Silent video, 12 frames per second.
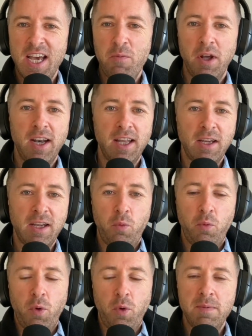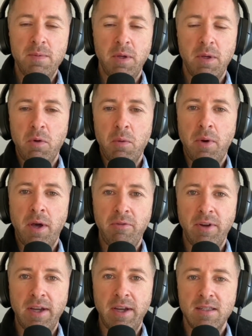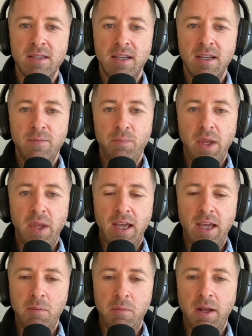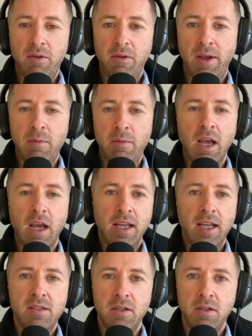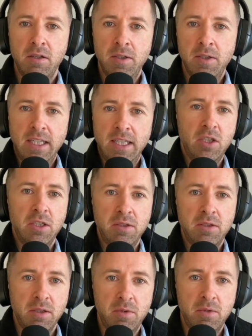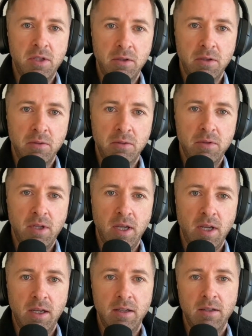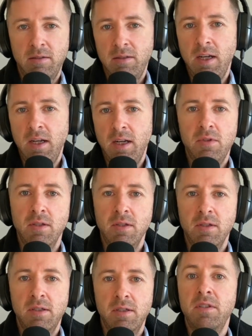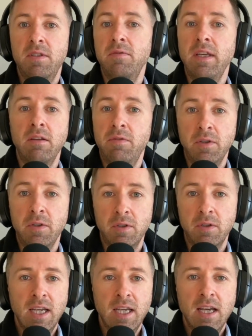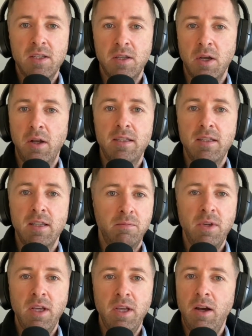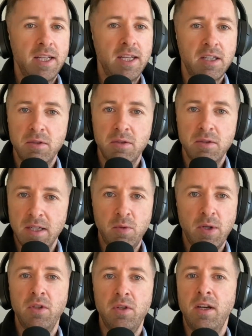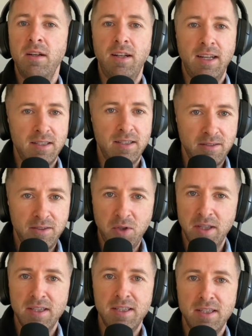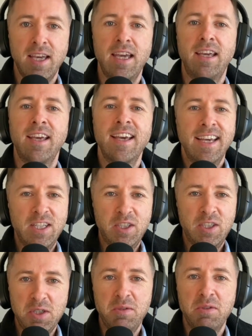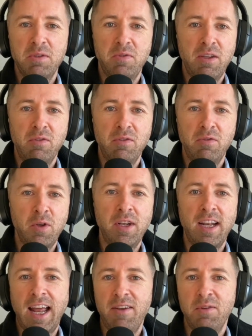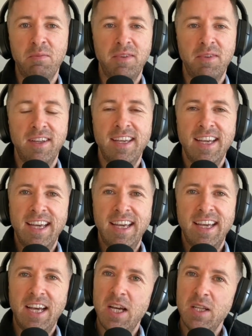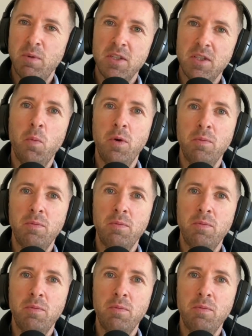But like when I'm speaking with my friends and family, I like to introduce them to vegan food. So I like to, oh, let's go to this restaurant. Let's try this cake, introduce them to vegan food and have them, I suppose, open up